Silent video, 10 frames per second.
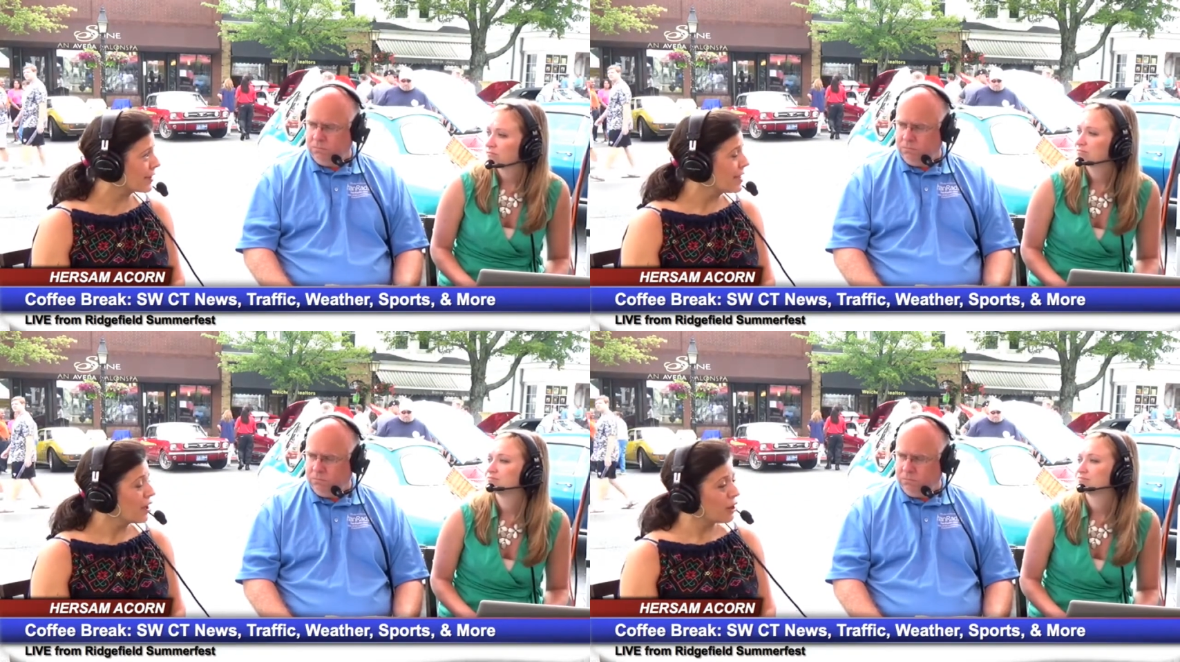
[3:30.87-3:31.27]

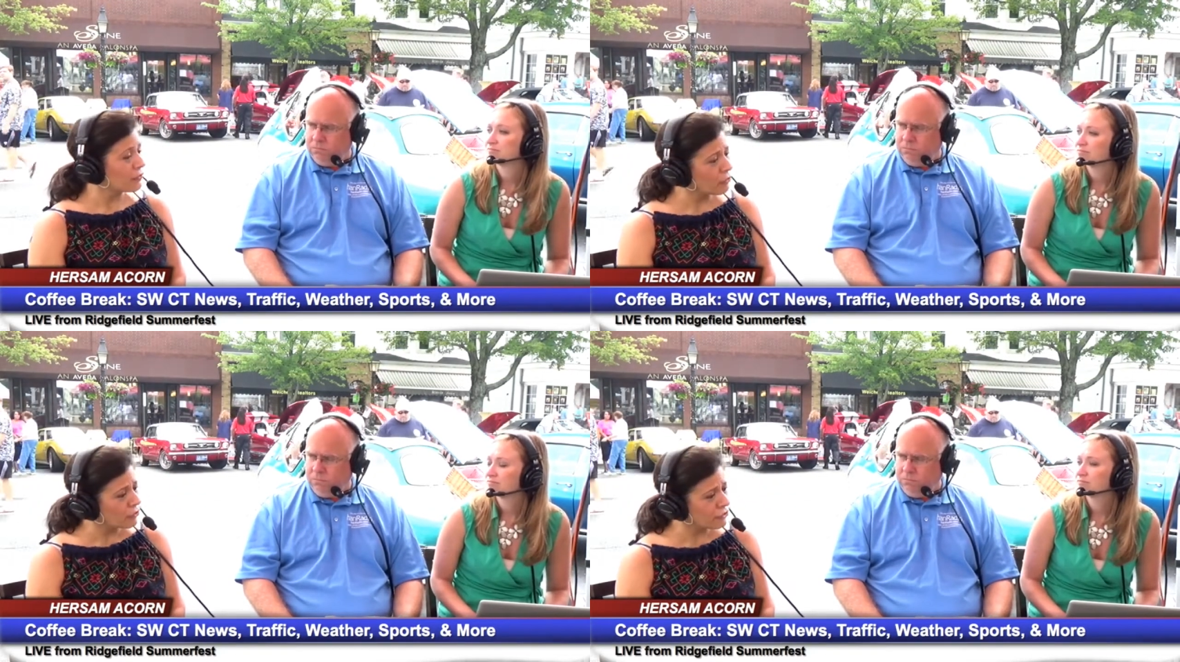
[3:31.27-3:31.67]

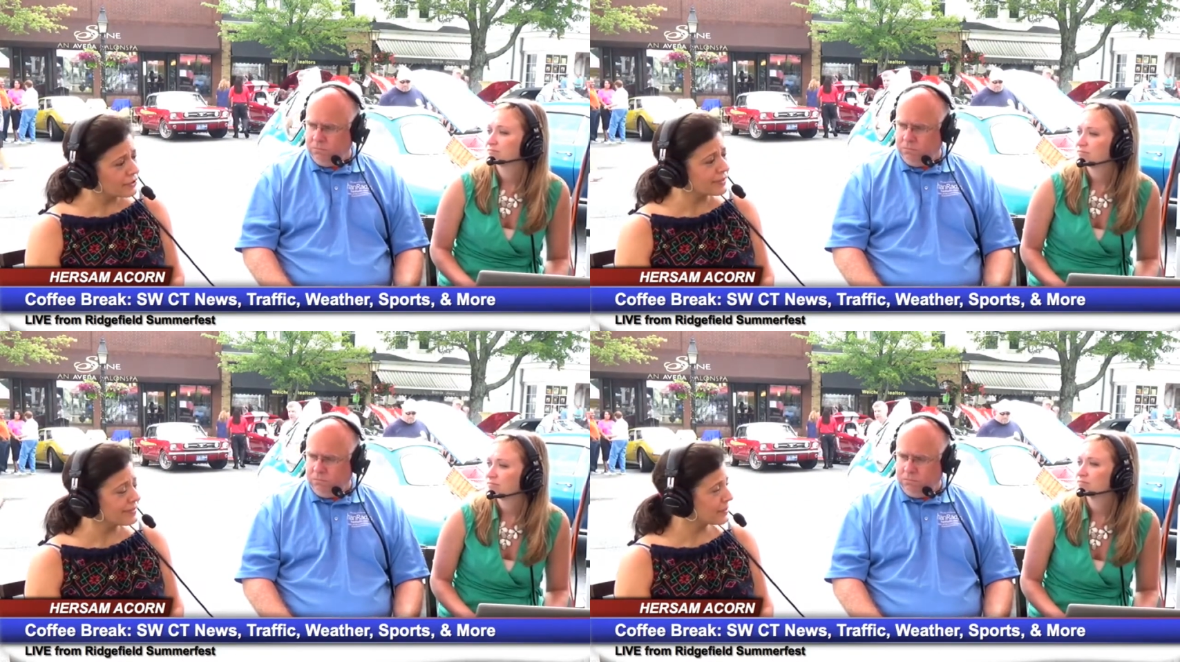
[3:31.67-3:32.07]
Speaker 1: Unfortunately,
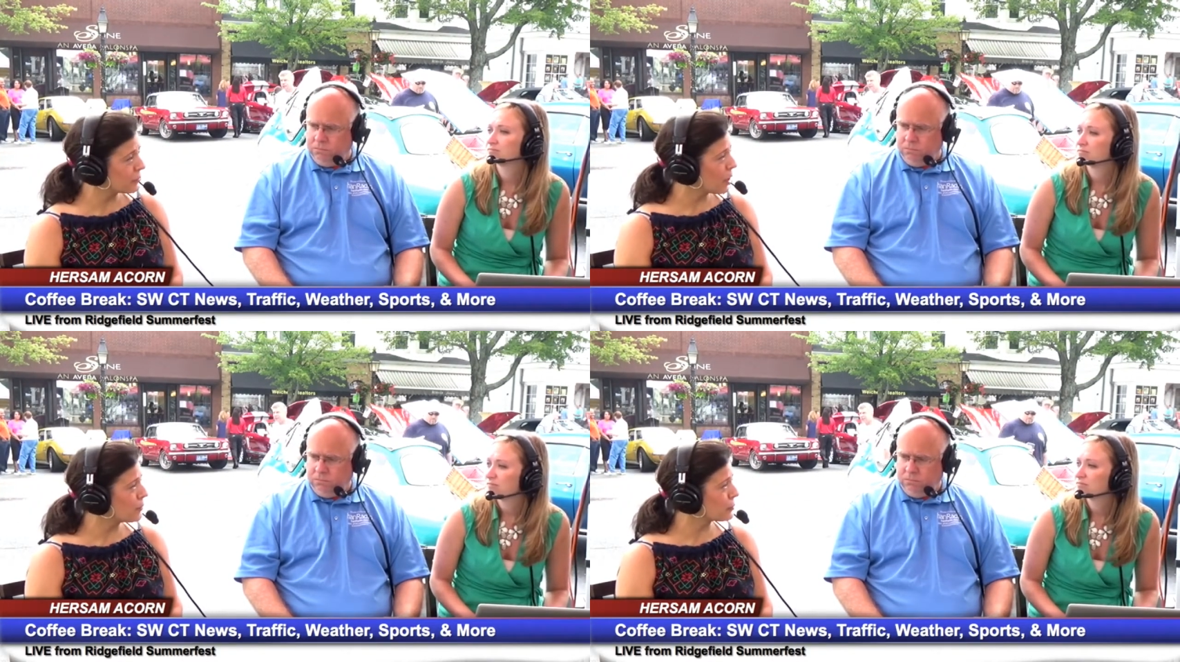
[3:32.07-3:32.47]

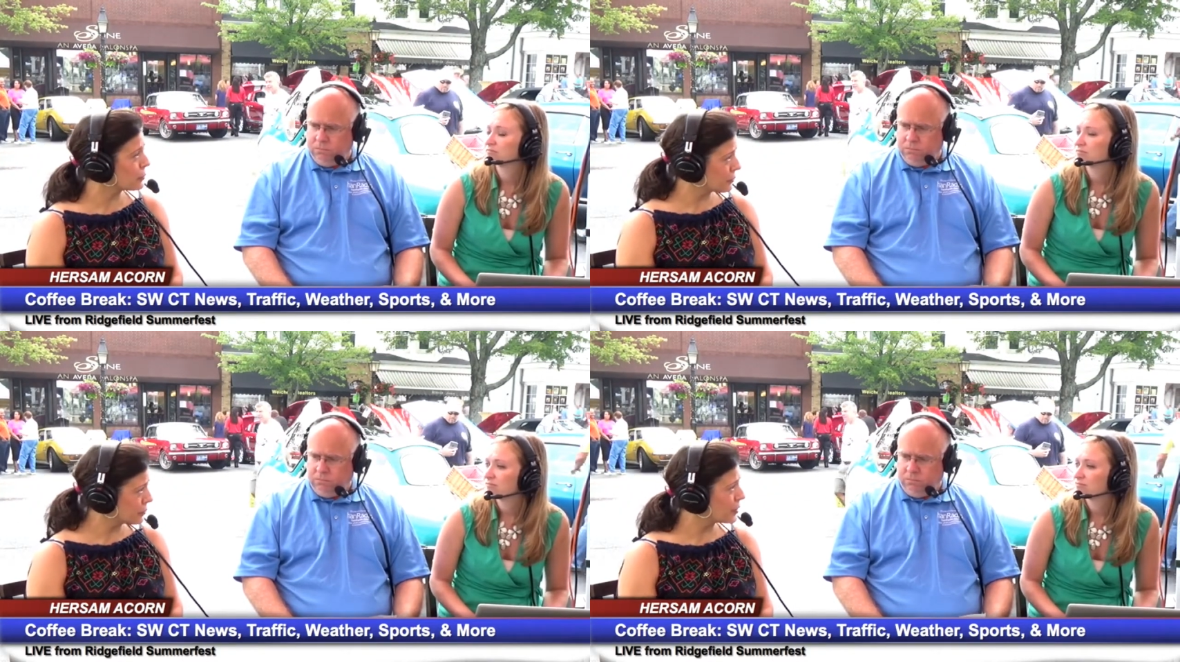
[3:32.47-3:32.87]
sometimes
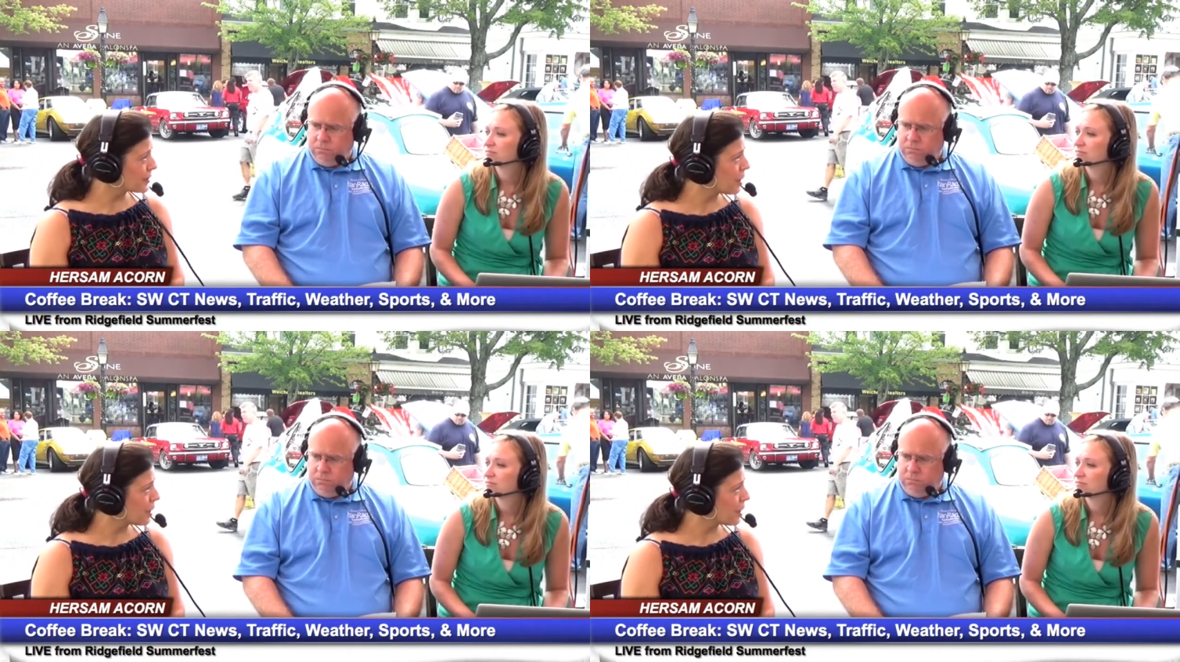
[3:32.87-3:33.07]
what comes